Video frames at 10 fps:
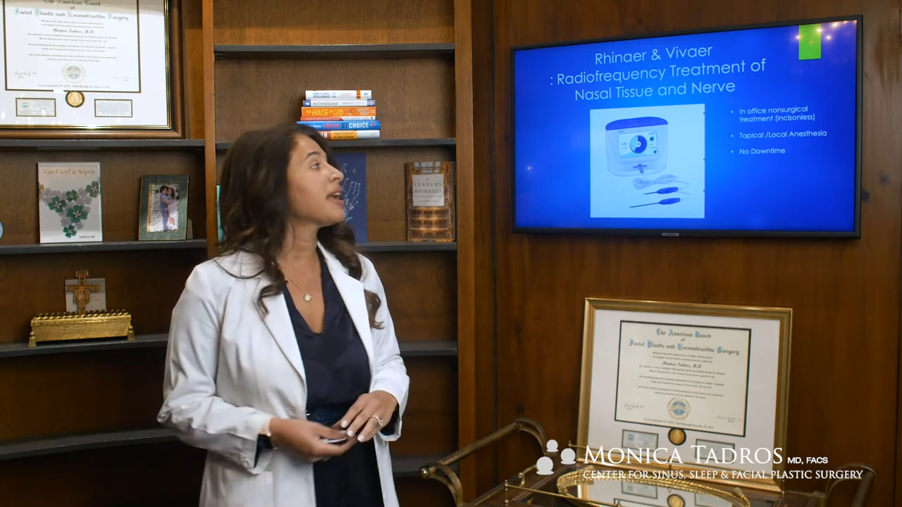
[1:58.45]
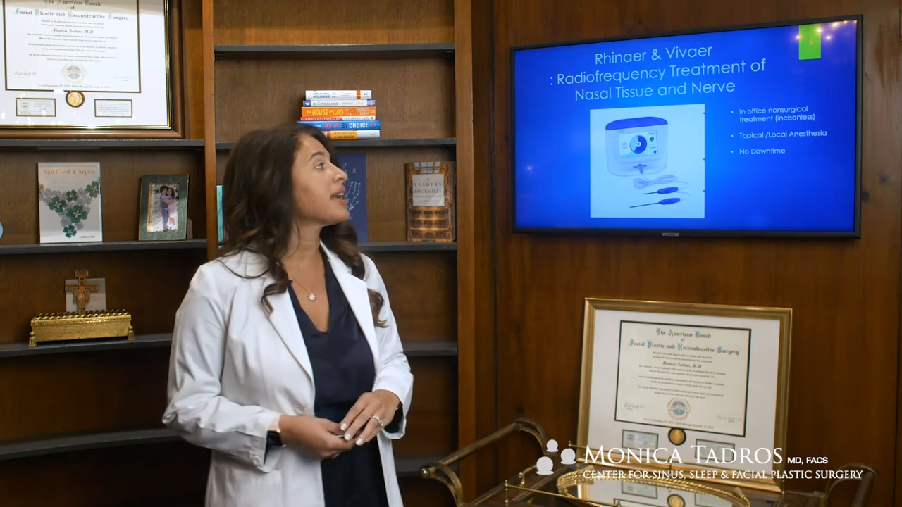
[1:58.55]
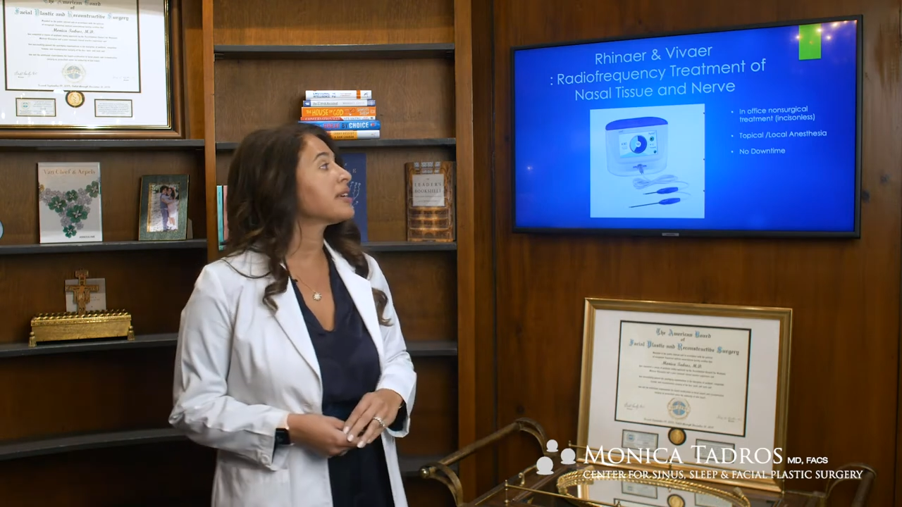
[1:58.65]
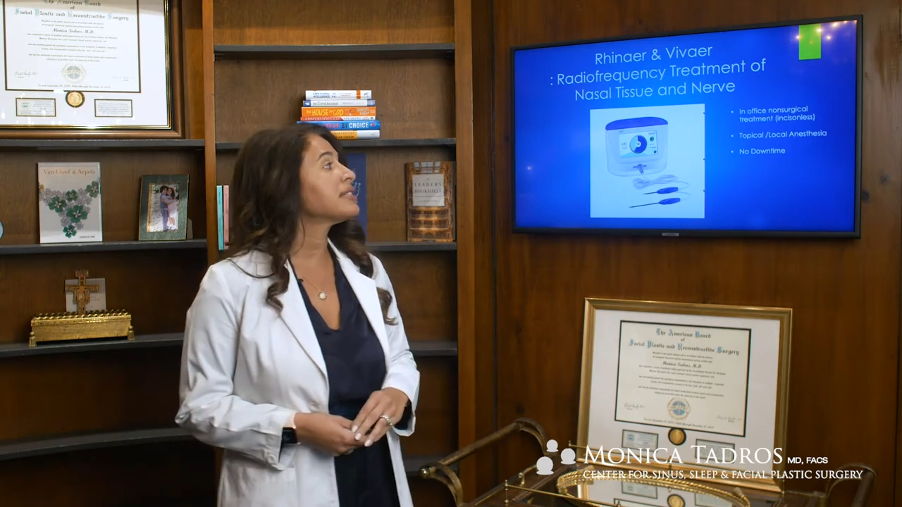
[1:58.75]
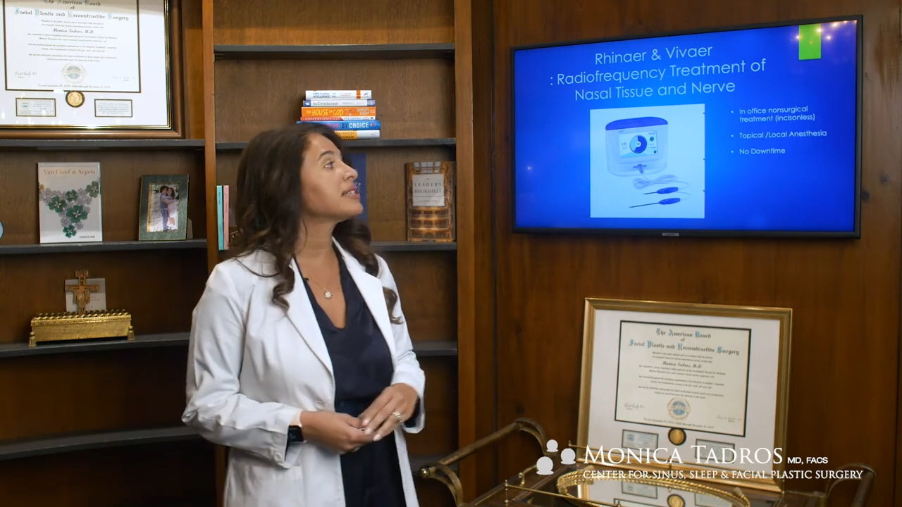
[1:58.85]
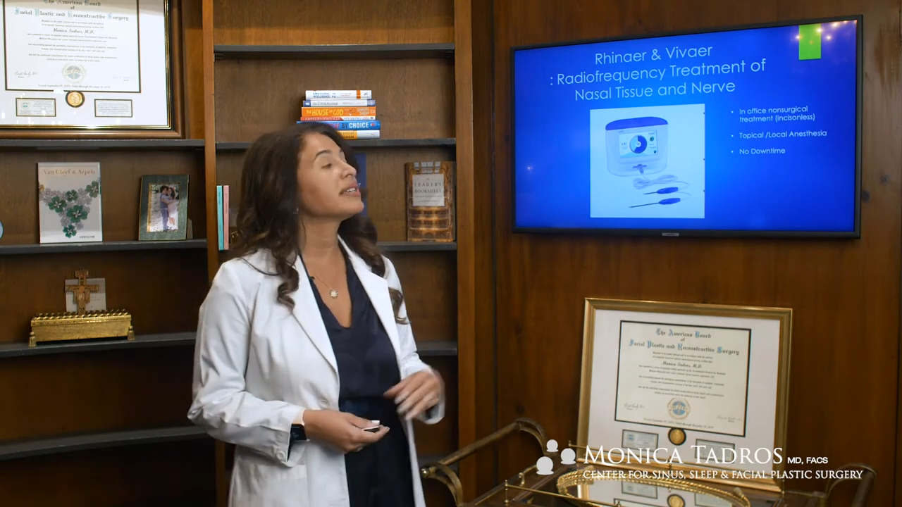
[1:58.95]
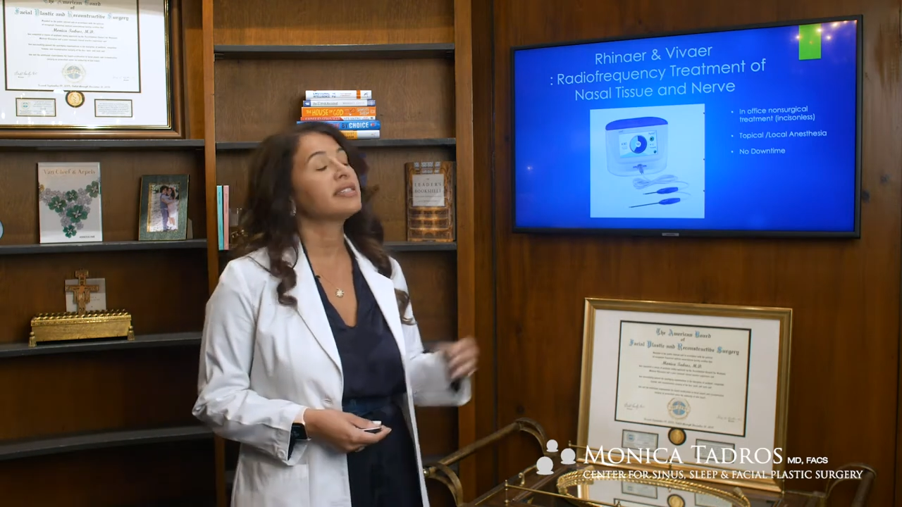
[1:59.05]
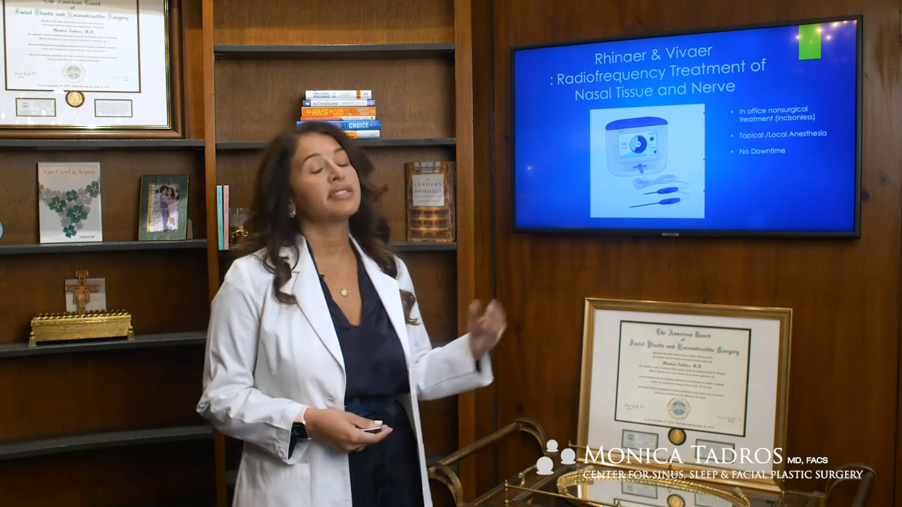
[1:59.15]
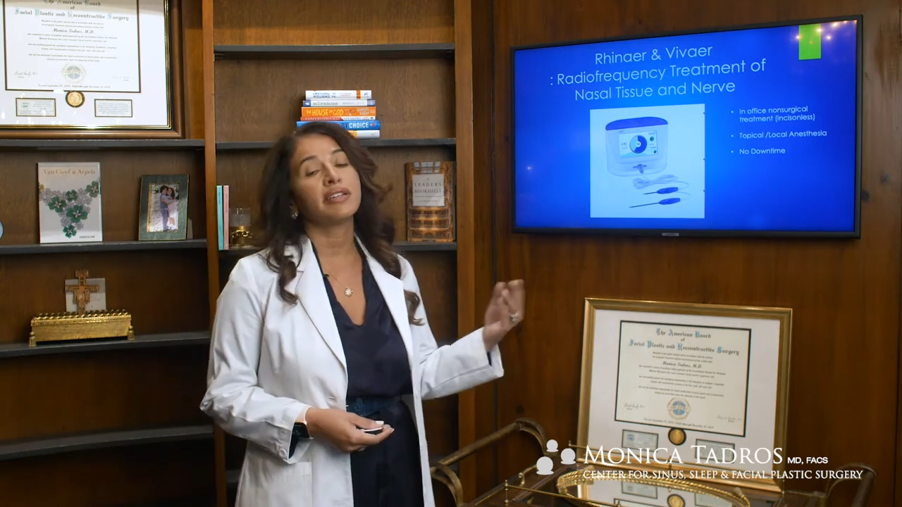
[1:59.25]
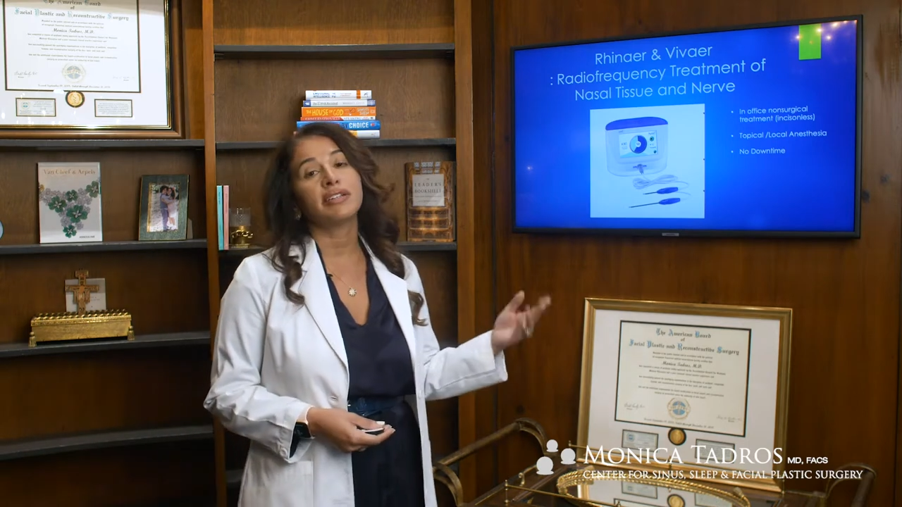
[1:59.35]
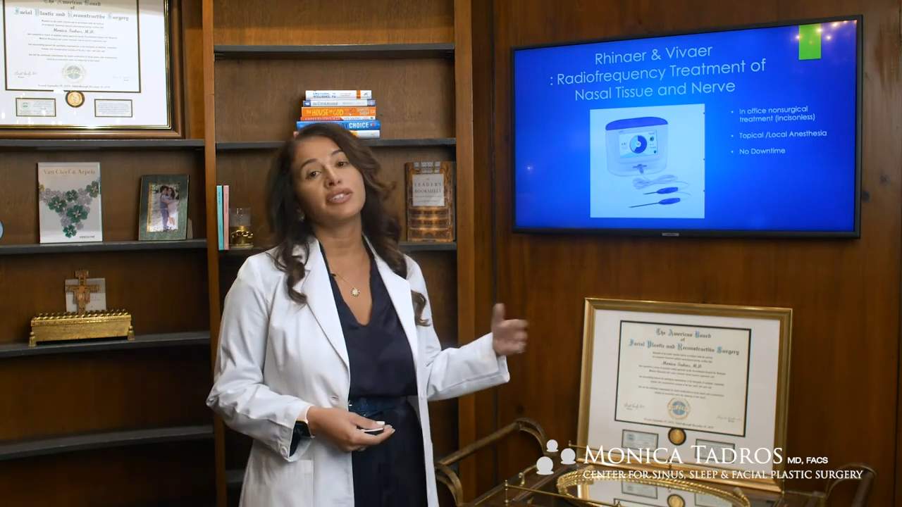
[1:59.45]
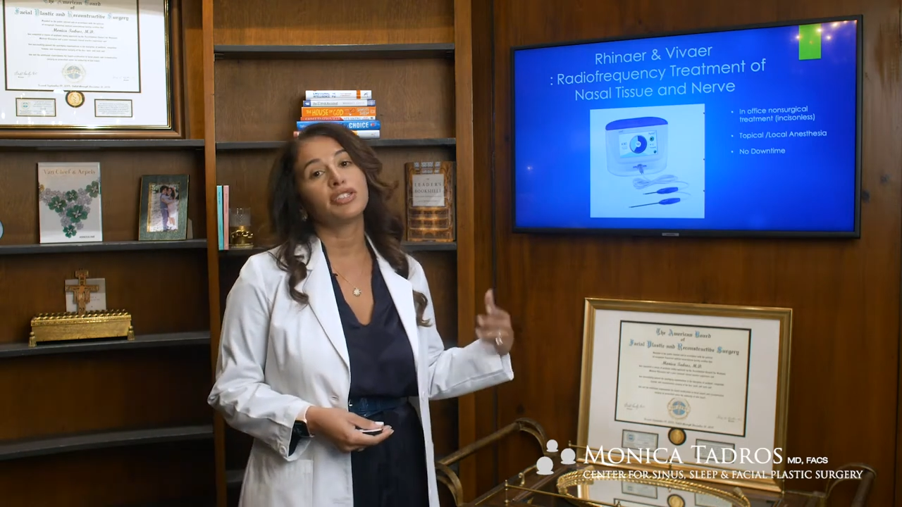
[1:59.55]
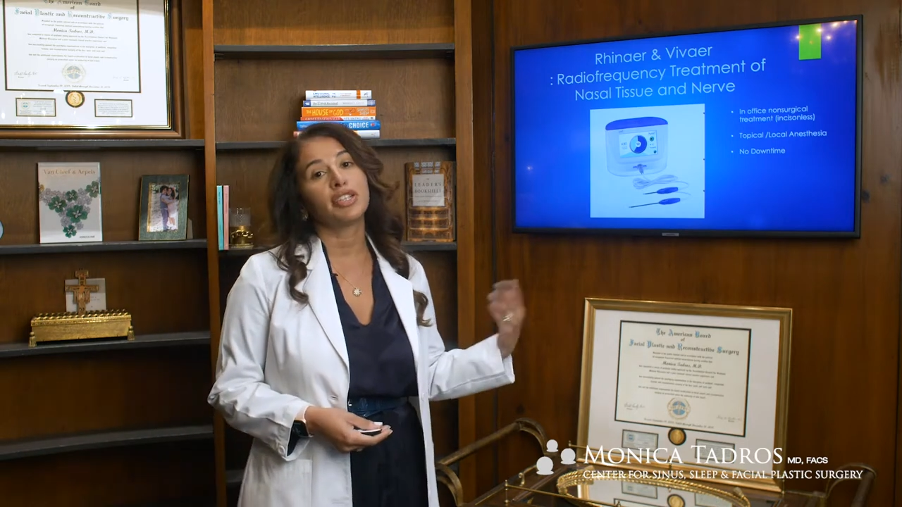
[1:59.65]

and it's done under